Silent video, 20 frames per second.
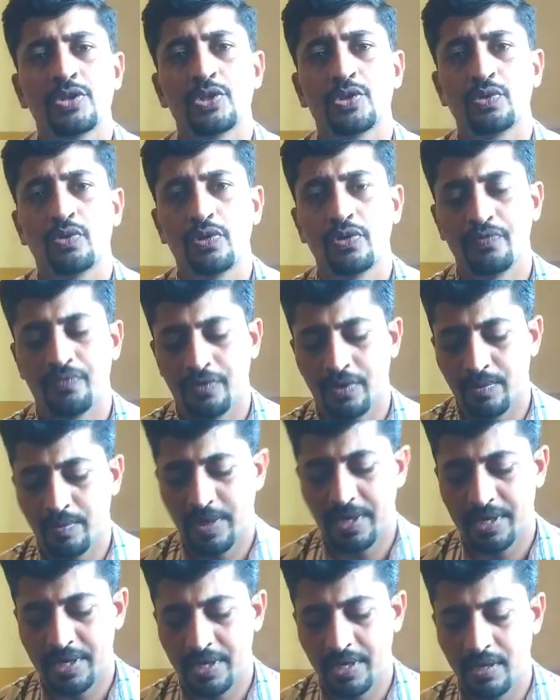stored food
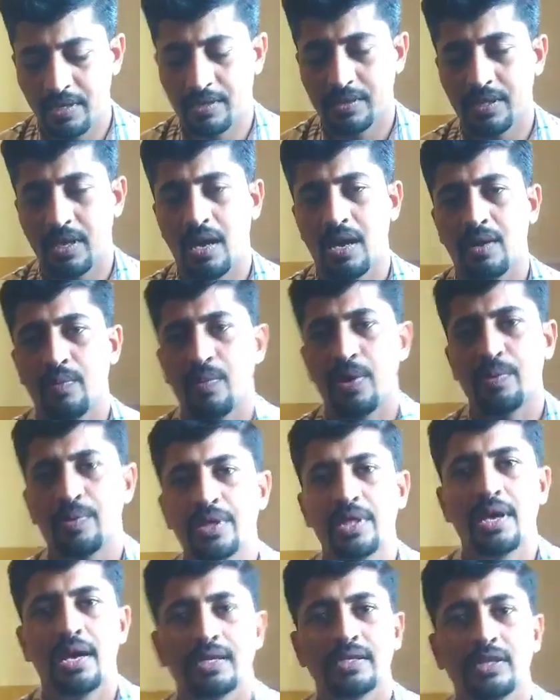materials, or
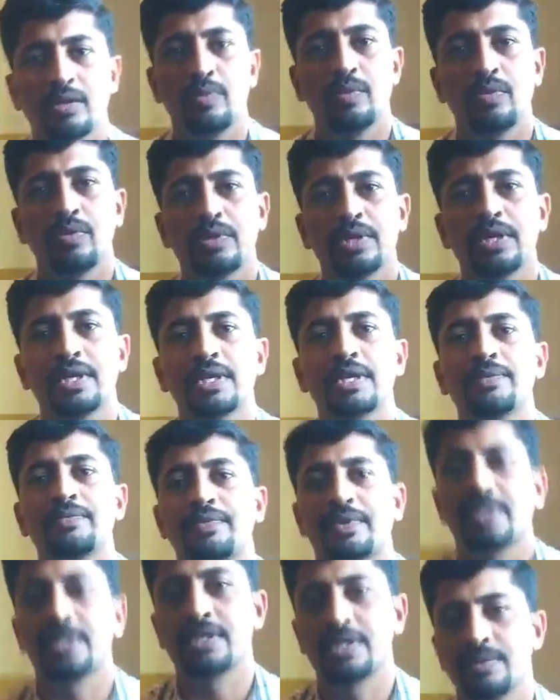maybe they ask about the
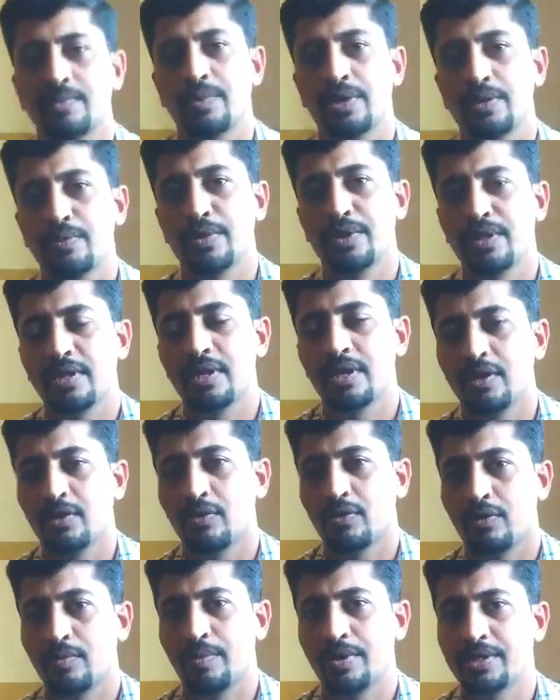difference between the
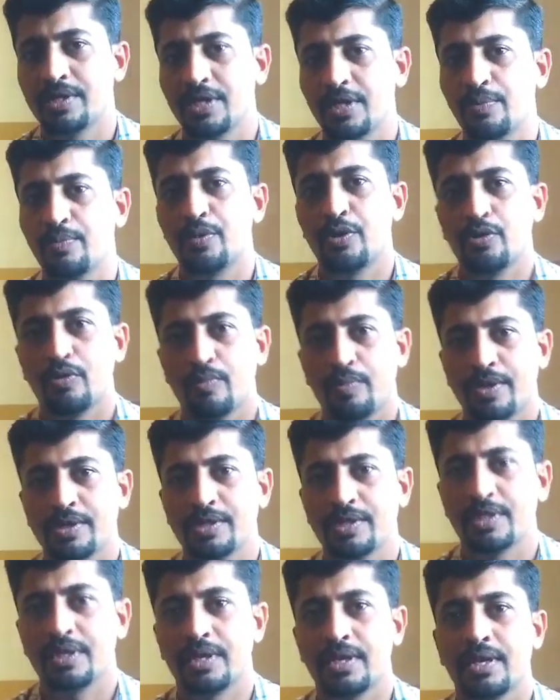Chlorophyceae,
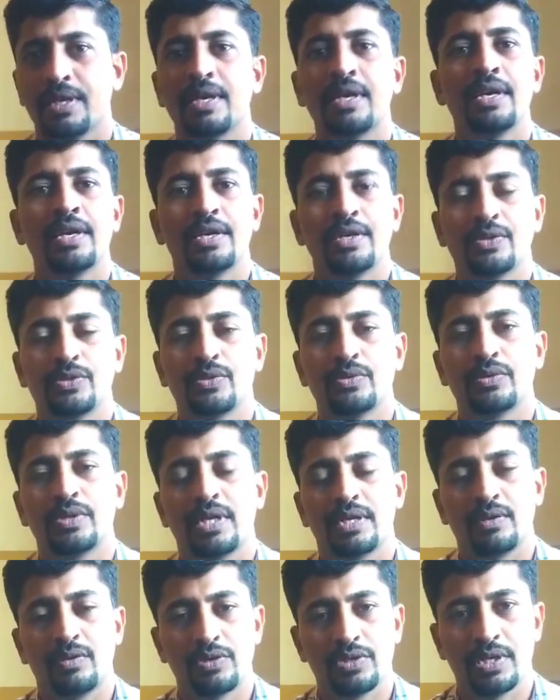Theophyceae, so
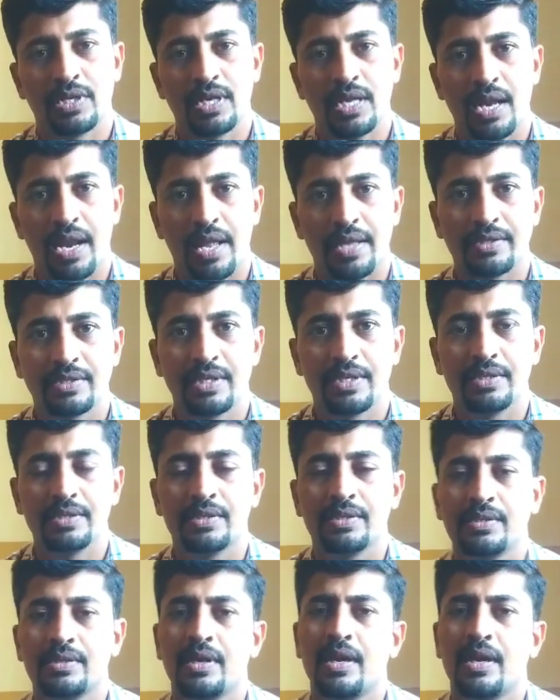that question arises.